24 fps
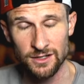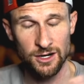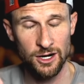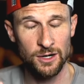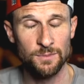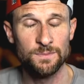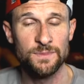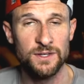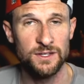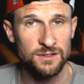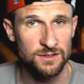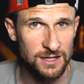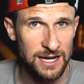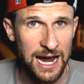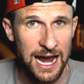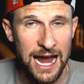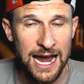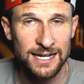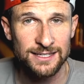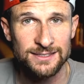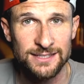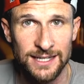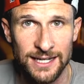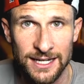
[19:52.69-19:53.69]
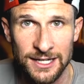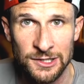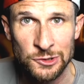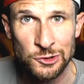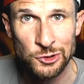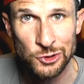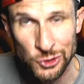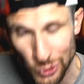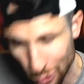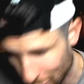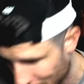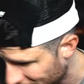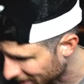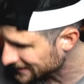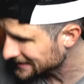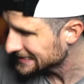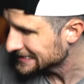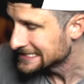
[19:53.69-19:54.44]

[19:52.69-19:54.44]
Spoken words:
Hope that you guys enjoyed.